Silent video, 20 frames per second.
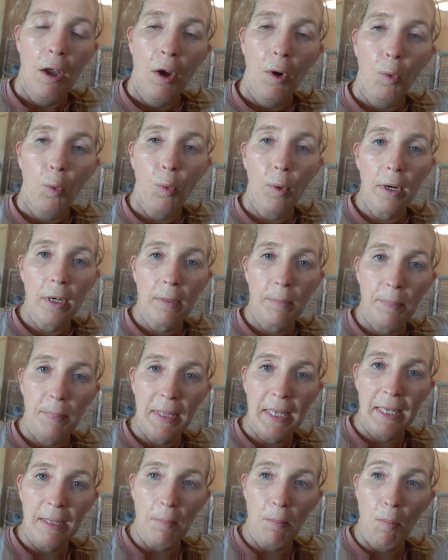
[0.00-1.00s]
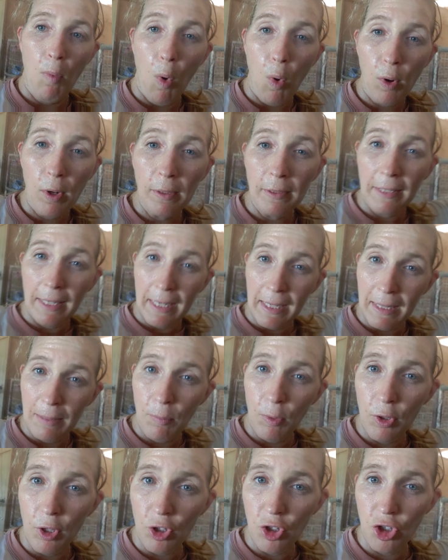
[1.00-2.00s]
would be more lame
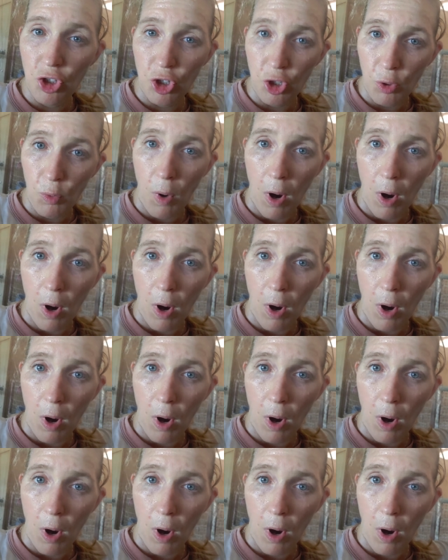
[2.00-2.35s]
with a shoe